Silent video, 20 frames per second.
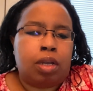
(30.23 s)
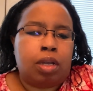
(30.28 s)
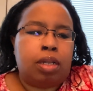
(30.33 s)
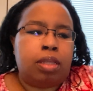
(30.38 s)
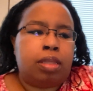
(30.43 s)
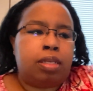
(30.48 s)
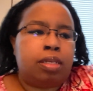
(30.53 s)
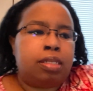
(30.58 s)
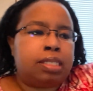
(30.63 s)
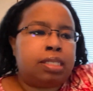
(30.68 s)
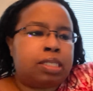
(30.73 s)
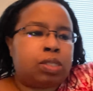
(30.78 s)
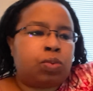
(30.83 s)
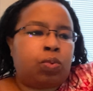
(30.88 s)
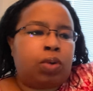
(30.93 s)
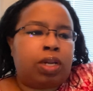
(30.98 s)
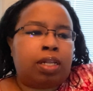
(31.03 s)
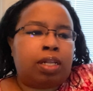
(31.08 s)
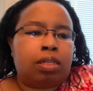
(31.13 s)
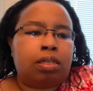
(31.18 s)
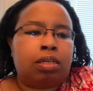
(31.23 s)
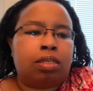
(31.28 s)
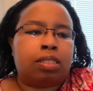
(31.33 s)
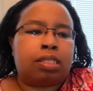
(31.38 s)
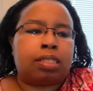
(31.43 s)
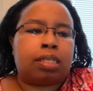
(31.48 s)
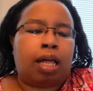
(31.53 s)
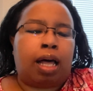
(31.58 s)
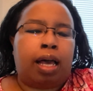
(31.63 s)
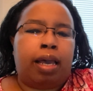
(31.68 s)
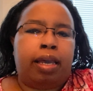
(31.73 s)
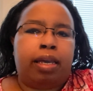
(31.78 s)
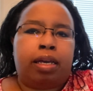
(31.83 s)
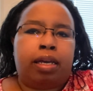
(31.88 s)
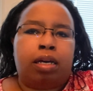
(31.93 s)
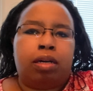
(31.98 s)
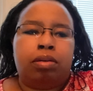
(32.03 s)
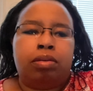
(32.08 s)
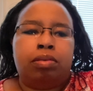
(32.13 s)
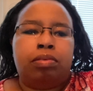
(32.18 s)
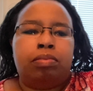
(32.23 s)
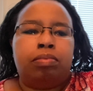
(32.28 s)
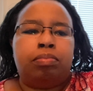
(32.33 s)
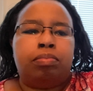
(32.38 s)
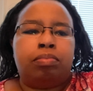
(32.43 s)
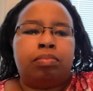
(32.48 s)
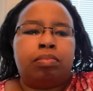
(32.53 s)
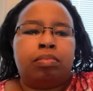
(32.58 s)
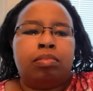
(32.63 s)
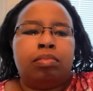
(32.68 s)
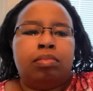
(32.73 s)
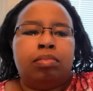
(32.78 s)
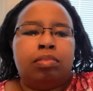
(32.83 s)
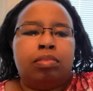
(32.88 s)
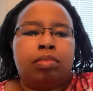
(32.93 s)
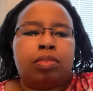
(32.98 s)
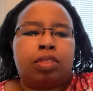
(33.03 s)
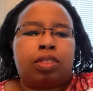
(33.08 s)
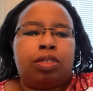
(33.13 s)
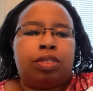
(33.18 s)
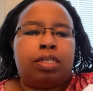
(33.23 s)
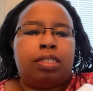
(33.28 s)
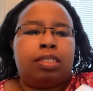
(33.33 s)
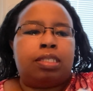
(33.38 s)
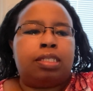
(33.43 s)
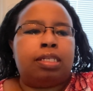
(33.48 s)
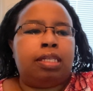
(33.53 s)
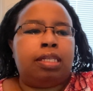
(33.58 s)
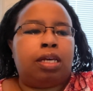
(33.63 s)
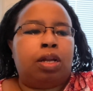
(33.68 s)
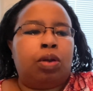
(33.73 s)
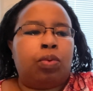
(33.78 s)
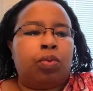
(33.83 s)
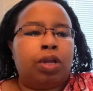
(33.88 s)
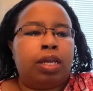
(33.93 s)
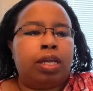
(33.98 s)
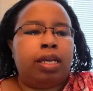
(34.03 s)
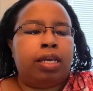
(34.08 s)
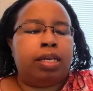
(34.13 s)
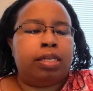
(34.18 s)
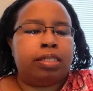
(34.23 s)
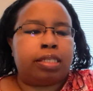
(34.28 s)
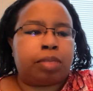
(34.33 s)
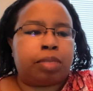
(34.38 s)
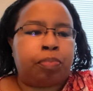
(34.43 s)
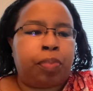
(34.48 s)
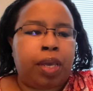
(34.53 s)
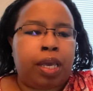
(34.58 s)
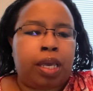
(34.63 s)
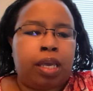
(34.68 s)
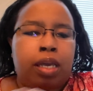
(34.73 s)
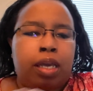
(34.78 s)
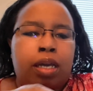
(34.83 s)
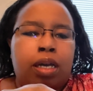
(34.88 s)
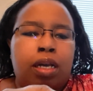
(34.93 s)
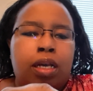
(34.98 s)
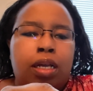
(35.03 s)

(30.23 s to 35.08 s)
This is what it looks like. So you can see that it really is pink.